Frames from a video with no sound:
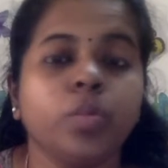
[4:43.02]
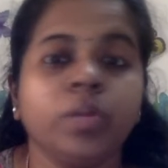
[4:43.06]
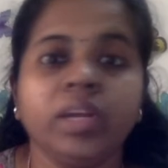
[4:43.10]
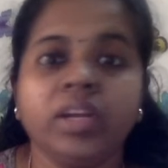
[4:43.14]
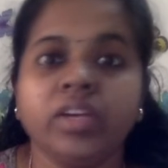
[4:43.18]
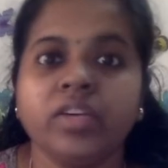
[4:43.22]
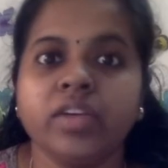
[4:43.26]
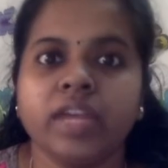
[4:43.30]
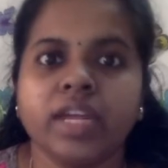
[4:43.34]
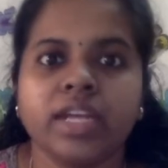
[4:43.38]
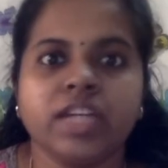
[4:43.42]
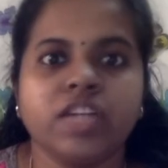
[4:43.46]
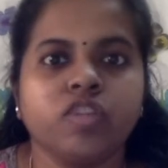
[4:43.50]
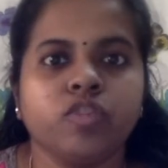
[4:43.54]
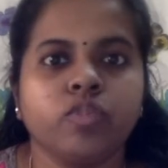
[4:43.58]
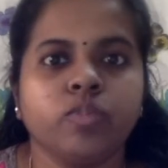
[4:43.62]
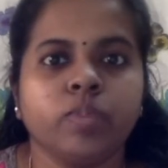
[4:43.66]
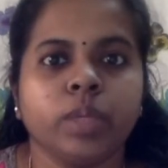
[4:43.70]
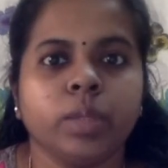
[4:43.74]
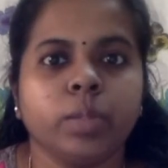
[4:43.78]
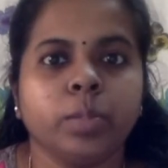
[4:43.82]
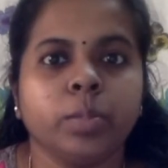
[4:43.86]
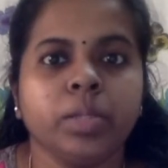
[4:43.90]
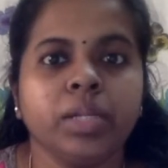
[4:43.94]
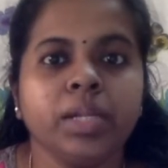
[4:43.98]
creative
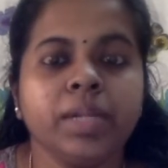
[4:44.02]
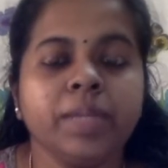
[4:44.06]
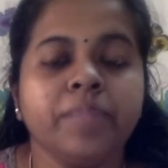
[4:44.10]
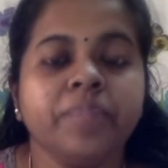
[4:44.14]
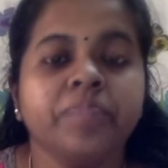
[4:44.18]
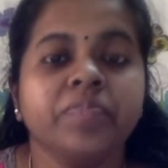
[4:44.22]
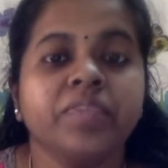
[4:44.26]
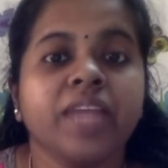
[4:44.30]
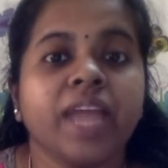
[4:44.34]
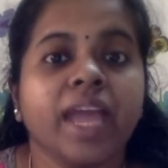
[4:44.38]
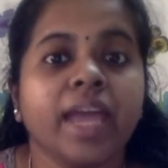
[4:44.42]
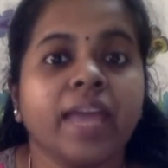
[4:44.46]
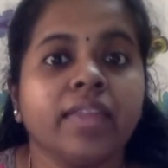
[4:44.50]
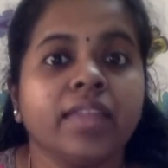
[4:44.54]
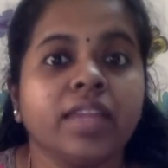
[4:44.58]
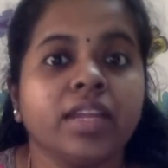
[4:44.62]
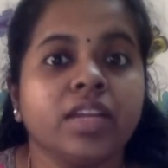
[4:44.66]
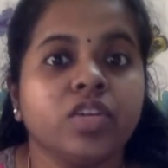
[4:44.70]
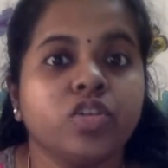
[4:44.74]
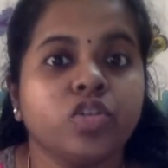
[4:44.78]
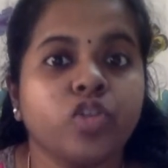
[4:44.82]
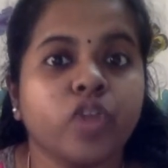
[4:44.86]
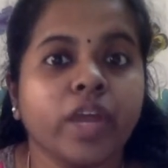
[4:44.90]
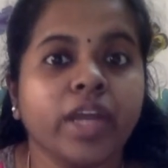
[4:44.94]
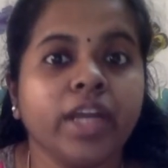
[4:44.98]
people, and they
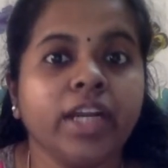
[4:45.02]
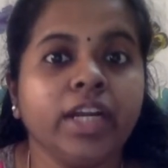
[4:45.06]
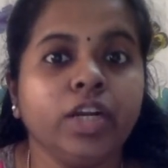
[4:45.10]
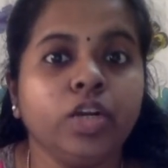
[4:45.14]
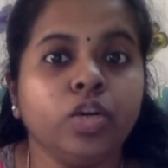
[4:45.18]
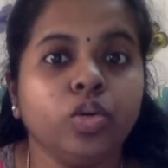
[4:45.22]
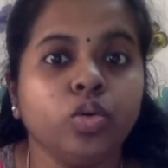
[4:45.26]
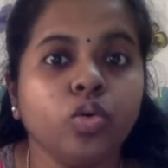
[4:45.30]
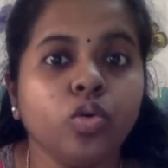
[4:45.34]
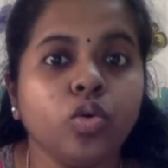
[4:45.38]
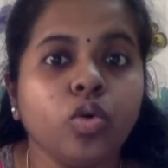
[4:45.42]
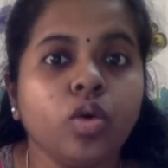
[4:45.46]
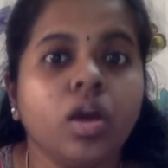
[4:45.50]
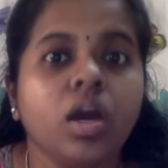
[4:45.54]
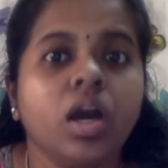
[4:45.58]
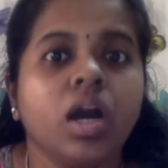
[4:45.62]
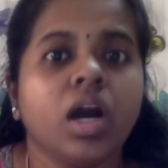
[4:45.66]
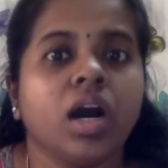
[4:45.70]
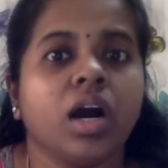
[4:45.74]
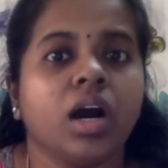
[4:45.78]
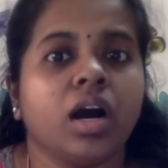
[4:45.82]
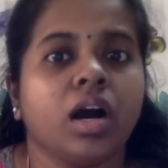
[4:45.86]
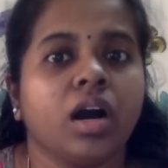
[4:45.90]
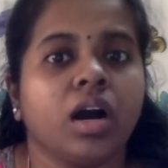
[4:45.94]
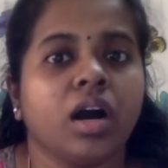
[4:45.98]
try to
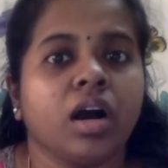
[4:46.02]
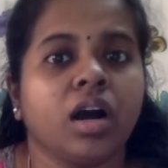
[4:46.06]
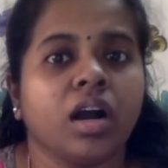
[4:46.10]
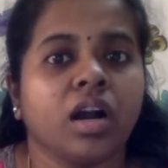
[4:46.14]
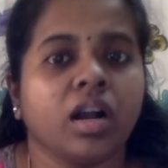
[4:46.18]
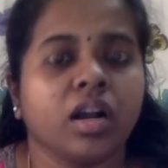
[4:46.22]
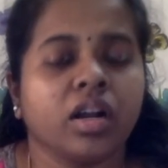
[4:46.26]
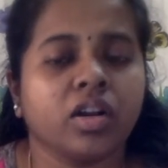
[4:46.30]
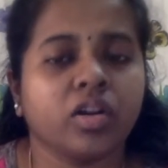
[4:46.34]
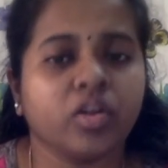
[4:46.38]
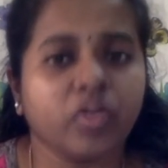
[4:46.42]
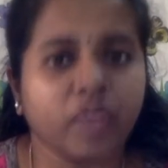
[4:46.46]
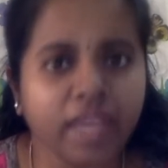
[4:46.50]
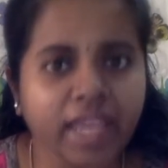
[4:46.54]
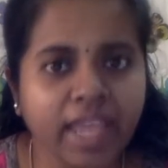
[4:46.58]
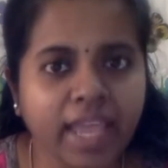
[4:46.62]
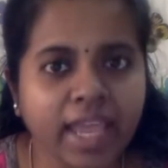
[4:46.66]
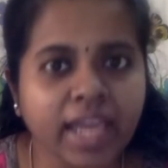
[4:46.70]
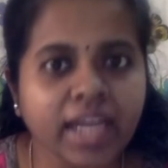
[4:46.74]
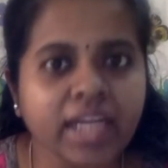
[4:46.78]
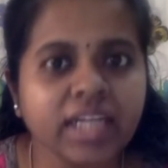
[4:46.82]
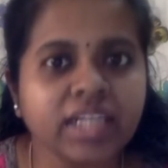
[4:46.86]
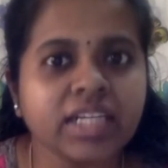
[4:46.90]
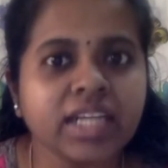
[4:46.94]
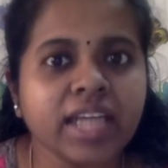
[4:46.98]

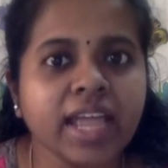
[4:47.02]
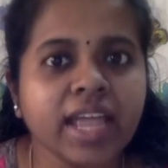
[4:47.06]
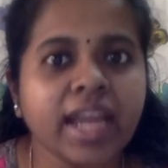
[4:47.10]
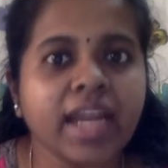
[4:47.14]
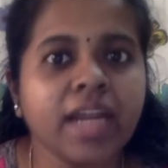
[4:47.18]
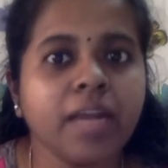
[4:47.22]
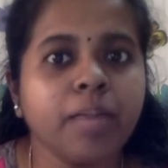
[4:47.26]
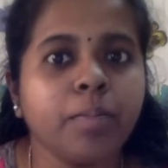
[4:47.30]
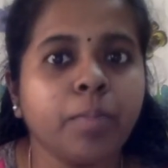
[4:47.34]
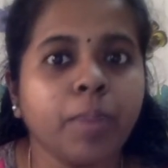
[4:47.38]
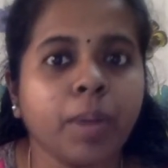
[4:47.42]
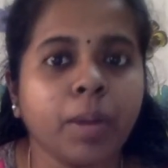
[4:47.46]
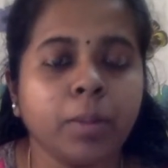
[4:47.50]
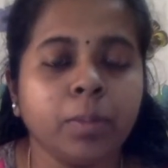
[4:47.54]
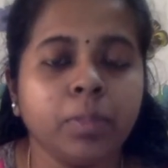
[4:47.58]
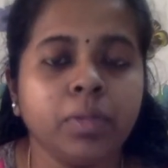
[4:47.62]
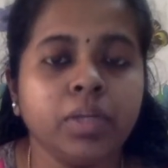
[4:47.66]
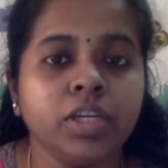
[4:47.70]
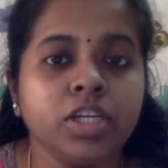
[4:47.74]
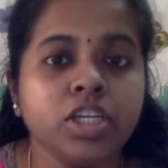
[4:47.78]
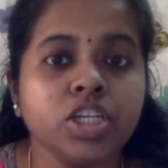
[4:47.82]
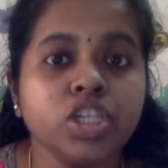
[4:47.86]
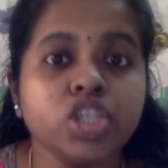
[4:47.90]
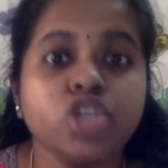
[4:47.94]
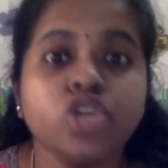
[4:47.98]
create and
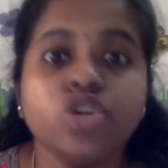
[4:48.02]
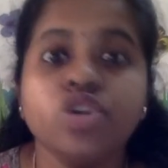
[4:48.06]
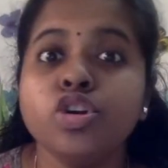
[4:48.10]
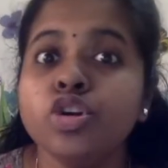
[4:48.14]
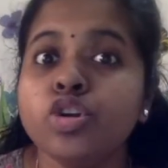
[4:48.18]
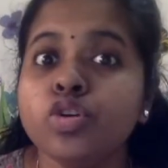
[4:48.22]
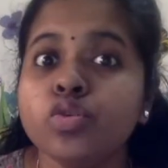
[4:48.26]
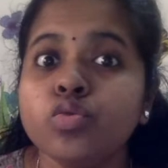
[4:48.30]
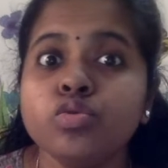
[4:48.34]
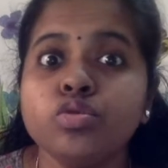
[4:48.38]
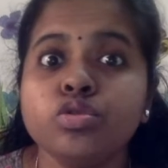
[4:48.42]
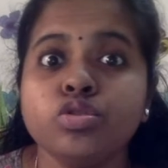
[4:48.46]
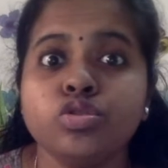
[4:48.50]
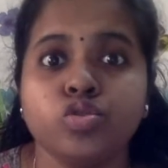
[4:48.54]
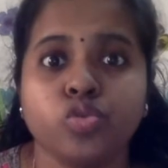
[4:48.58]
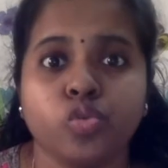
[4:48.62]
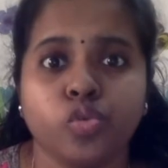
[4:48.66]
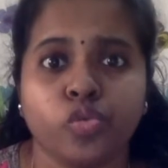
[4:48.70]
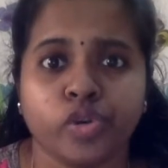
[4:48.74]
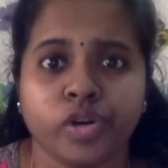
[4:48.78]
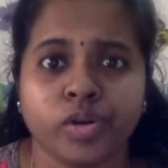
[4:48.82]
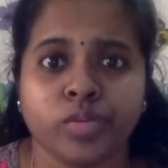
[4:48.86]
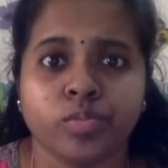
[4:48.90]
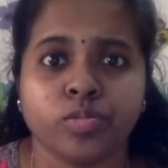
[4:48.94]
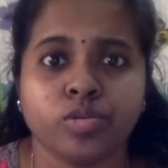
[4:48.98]
publish new
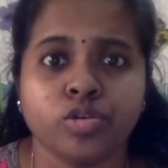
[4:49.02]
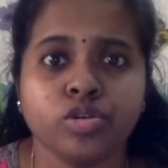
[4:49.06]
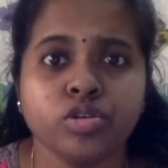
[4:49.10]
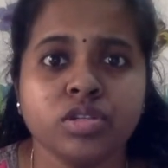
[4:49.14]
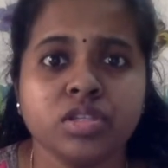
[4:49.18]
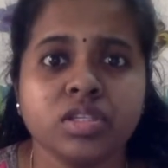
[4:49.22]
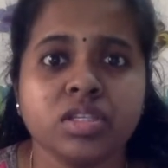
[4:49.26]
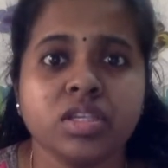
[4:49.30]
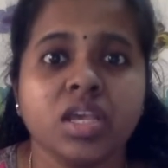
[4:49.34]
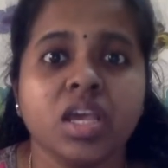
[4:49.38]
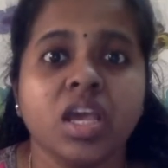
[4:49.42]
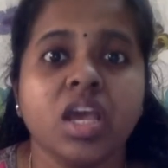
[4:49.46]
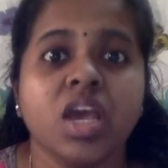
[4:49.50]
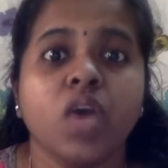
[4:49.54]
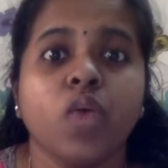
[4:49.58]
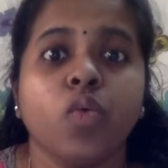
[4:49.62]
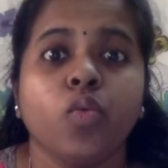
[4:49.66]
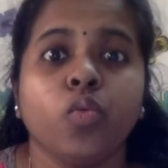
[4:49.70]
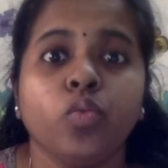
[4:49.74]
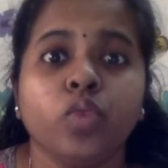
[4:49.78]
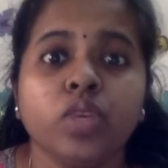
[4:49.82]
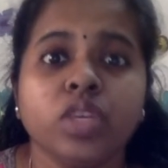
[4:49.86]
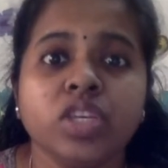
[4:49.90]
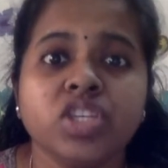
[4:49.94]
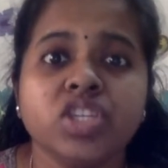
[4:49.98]
storybooks
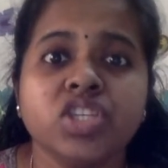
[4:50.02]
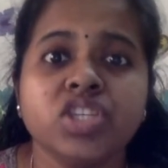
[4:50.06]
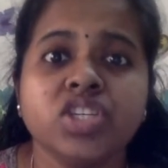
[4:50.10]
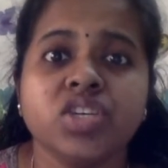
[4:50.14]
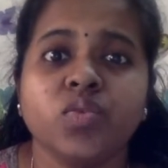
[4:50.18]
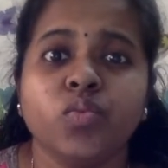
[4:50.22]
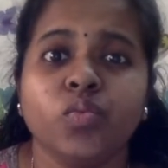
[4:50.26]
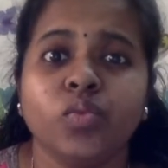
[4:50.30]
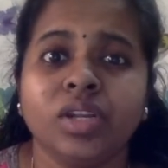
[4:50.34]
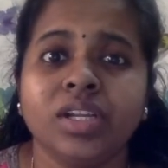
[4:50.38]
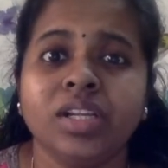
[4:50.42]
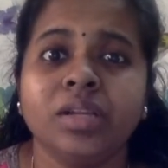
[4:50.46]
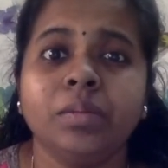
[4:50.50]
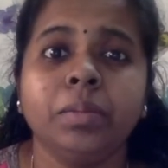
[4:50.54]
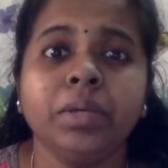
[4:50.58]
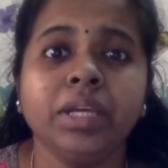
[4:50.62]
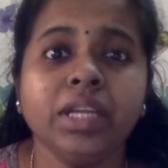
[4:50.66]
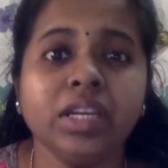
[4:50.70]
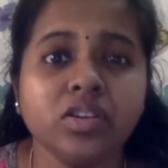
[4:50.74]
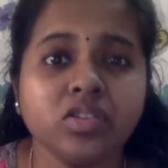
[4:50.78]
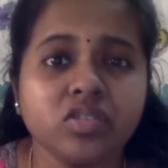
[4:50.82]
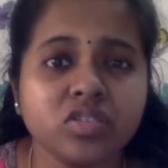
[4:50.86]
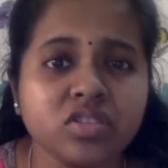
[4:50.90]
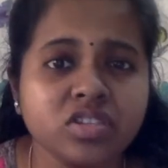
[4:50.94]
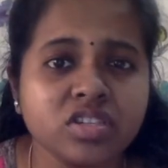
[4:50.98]
which will be
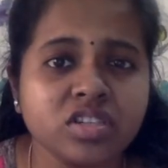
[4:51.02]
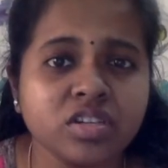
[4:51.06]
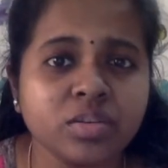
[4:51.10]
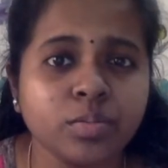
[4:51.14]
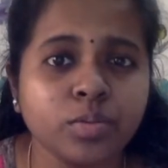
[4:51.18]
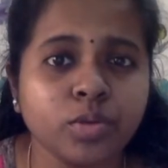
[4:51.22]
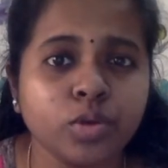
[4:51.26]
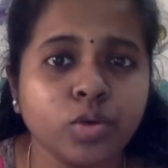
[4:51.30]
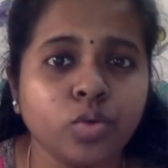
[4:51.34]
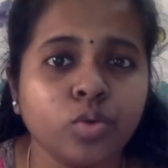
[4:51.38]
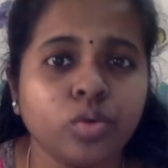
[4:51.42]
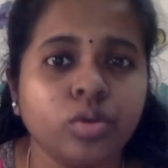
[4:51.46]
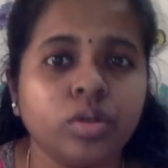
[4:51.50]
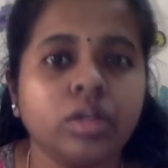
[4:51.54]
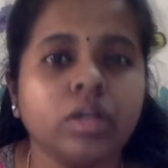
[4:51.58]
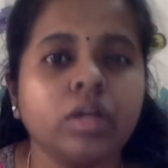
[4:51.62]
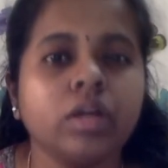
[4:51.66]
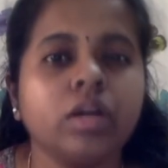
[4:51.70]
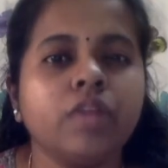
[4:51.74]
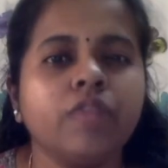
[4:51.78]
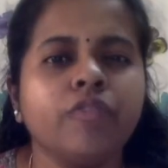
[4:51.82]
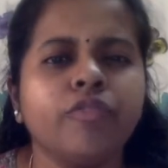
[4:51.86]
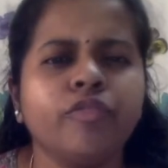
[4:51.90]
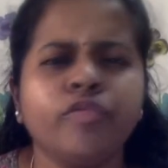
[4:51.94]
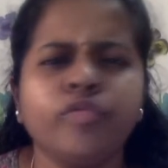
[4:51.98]

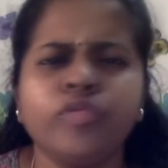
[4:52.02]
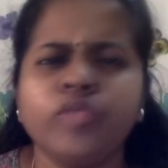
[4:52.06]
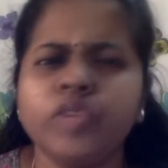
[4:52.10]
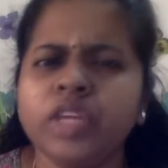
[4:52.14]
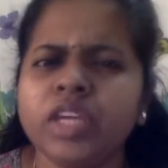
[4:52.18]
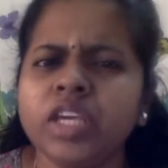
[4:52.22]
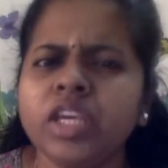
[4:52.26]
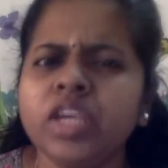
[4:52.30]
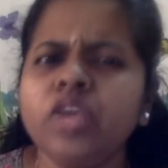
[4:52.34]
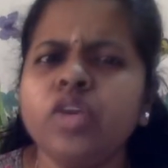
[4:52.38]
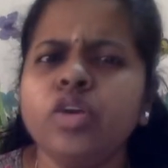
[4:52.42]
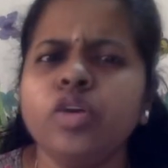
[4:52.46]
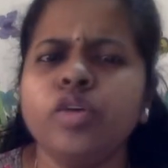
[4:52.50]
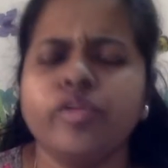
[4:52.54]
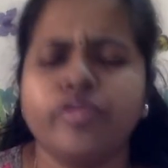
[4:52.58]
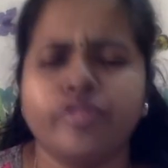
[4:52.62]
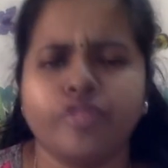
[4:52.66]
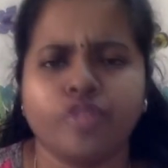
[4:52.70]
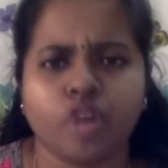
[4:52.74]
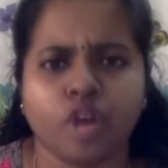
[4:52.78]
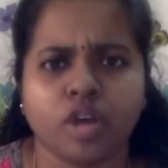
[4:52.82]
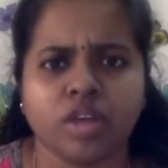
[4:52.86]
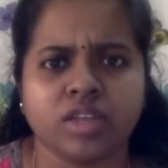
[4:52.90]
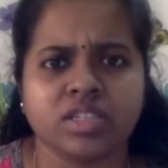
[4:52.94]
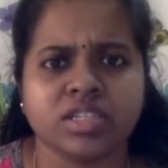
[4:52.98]
distributed free of
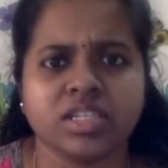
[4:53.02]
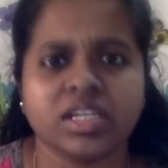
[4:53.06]
cost.